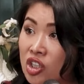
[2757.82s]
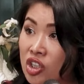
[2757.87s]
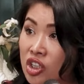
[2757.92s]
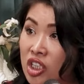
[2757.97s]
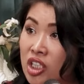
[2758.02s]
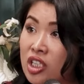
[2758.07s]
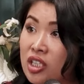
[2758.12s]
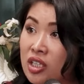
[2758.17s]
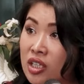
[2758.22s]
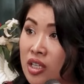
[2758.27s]

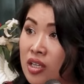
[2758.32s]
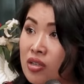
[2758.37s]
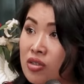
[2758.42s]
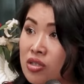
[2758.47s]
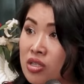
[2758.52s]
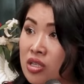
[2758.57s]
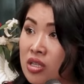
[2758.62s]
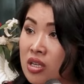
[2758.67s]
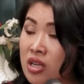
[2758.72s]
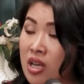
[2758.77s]
She
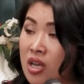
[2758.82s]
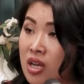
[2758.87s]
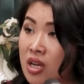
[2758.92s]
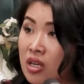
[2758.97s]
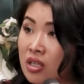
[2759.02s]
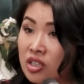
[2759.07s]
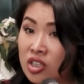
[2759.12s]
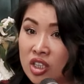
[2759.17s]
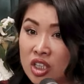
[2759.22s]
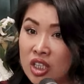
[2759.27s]
is, yeah.
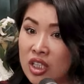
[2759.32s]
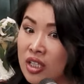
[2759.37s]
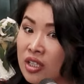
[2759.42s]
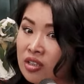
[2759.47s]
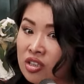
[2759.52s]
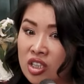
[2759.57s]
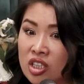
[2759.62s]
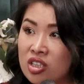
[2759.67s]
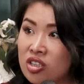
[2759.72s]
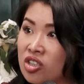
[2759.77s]

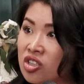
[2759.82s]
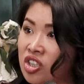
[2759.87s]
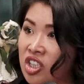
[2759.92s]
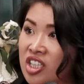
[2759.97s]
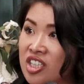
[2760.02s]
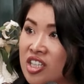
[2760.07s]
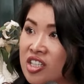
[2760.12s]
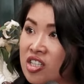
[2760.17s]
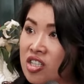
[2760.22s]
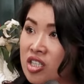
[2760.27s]

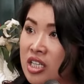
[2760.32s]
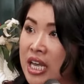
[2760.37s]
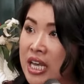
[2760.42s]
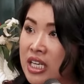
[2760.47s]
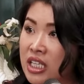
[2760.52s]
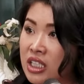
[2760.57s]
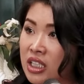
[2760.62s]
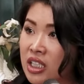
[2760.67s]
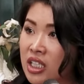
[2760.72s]
She's a snake.